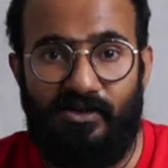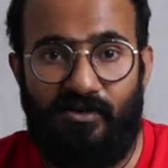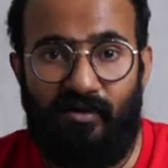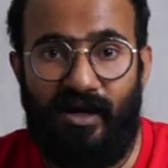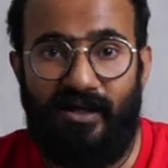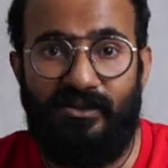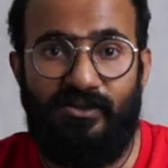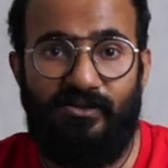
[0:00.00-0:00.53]

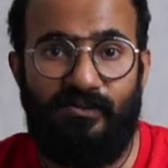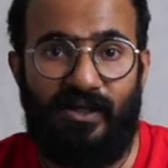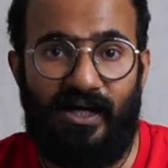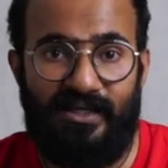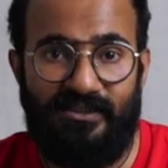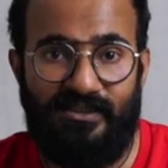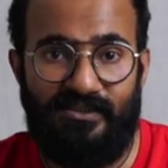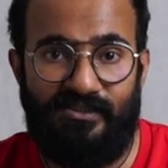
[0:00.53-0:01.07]
tried to
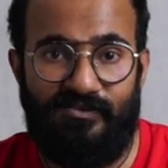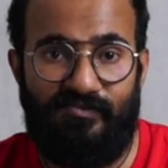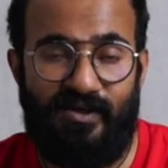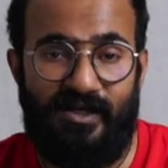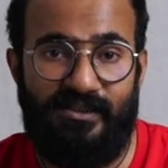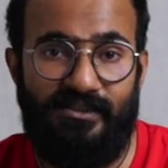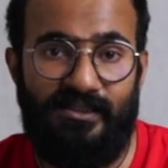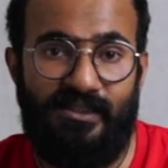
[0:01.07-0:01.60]

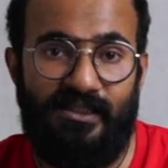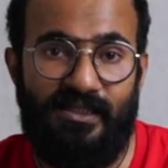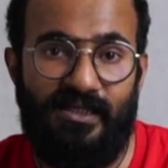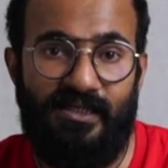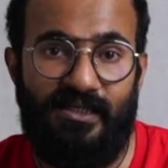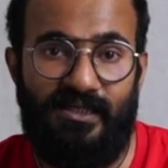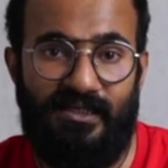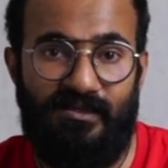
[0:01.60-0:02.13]
identify the
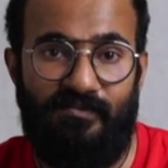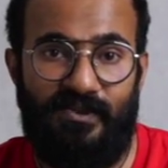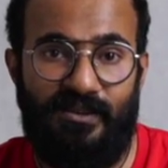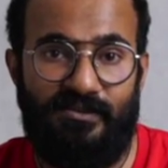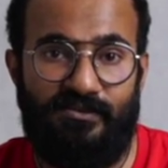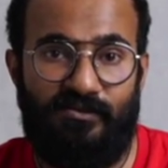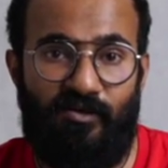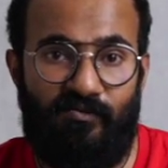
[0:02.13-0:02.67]
key
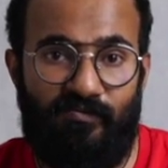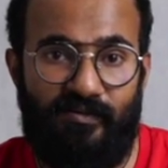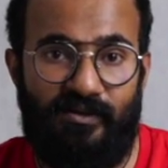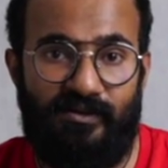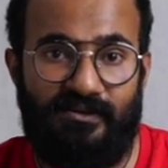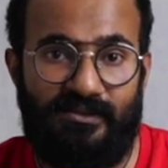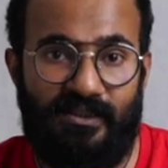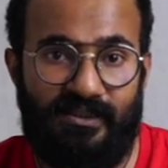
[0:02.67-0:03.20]
elements of
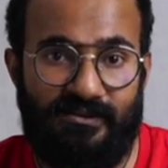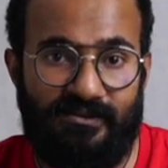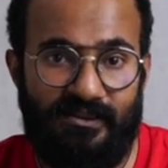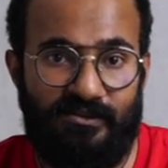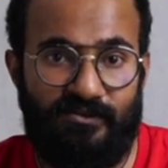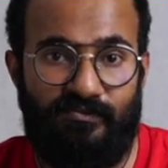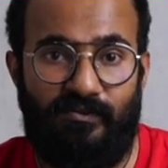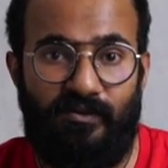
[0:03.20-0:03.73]
a
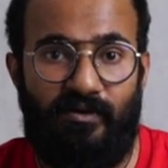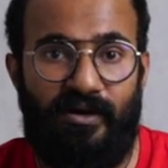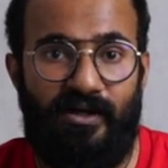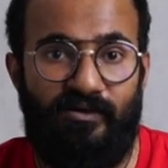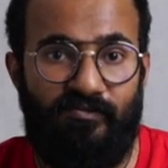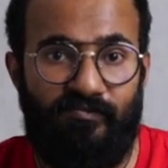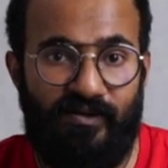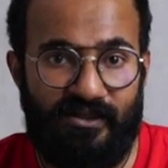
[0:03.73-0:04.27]
successful or an
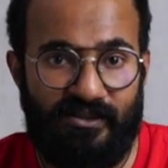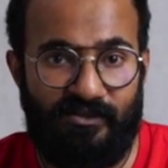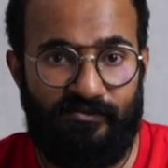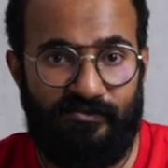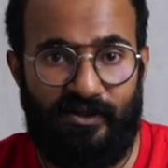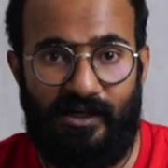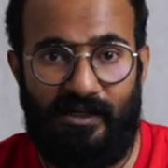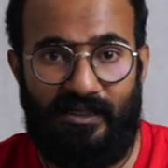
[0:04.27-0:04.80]
effective
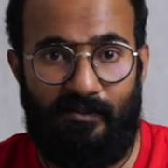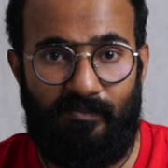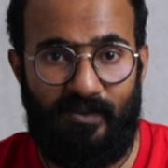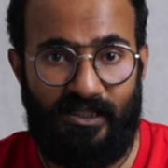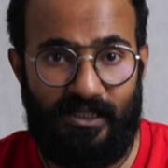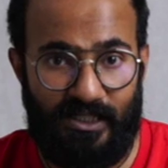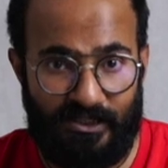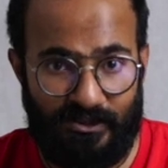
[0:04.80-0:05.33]
grant
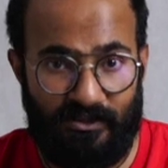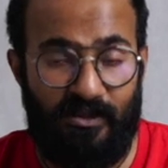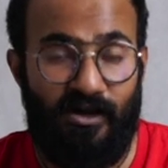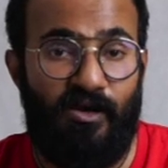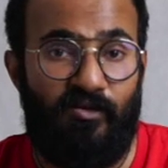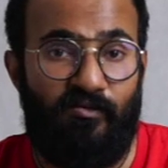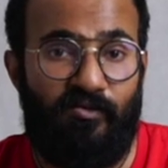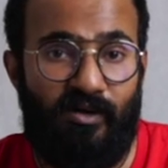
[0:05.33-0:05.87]
application
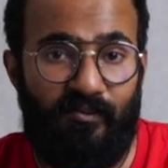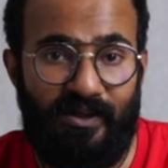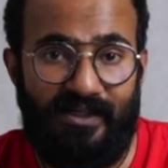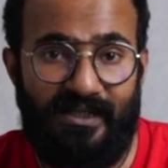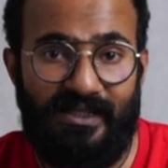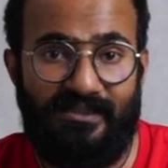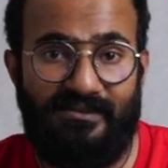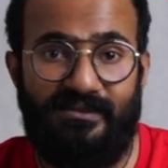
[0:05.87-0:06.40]
from an
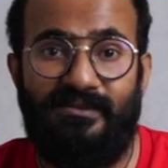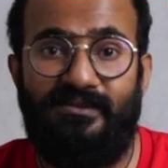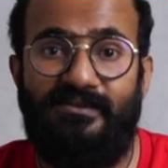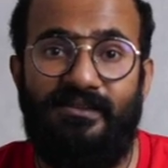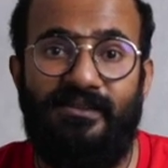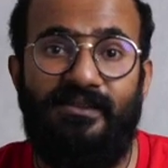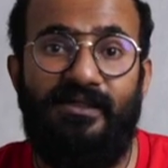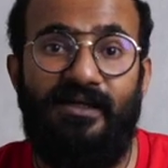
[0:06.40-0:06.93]

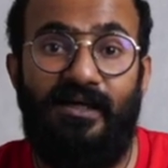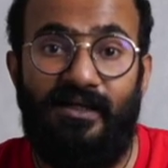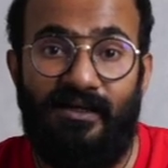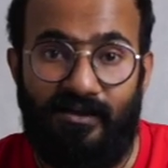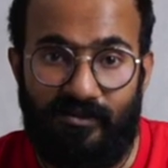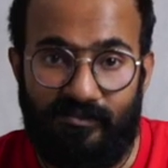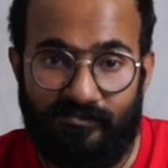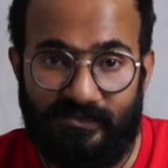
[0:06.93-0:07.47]
existing
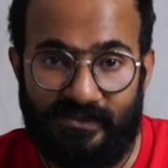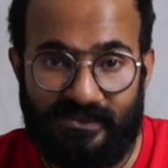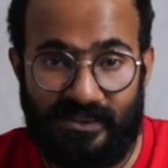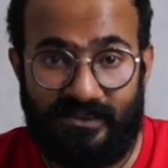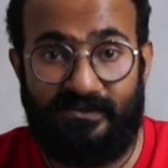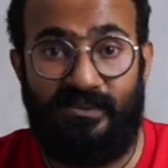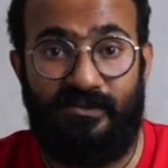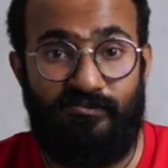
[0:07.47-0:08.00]

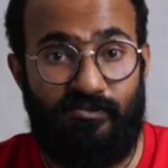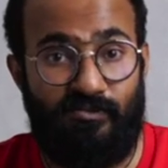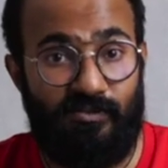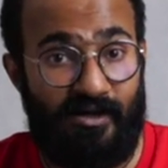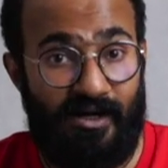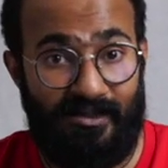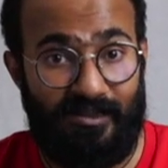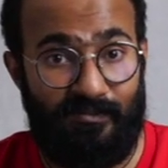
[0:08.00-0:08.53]
successful
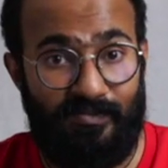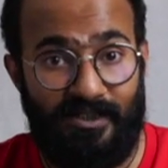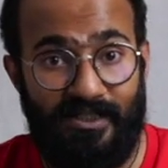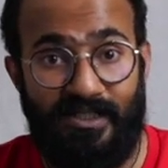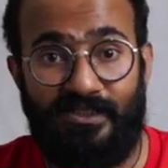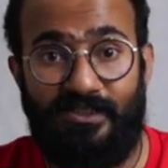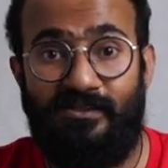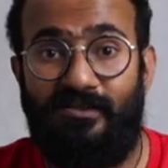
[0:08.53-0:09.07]
grant
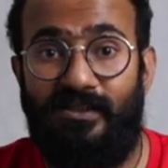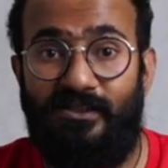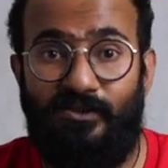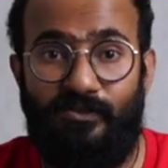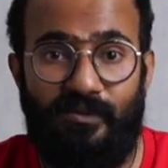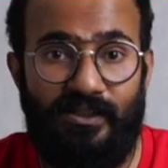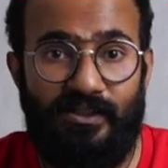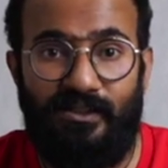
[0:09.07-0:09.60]
application that
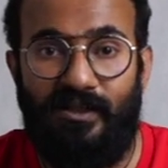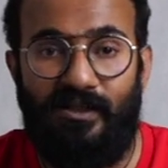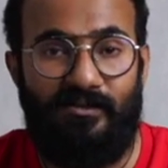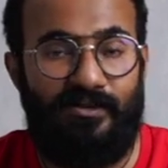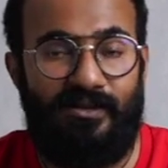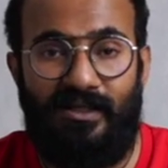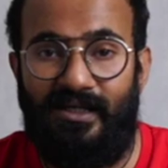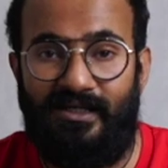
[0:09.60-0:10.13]
we
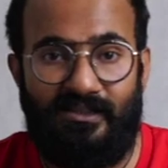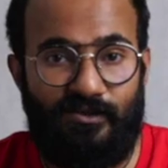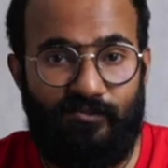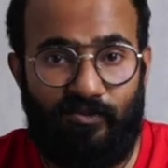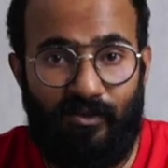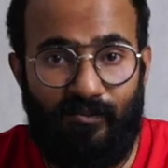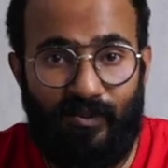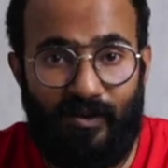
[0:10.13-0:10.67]
collected from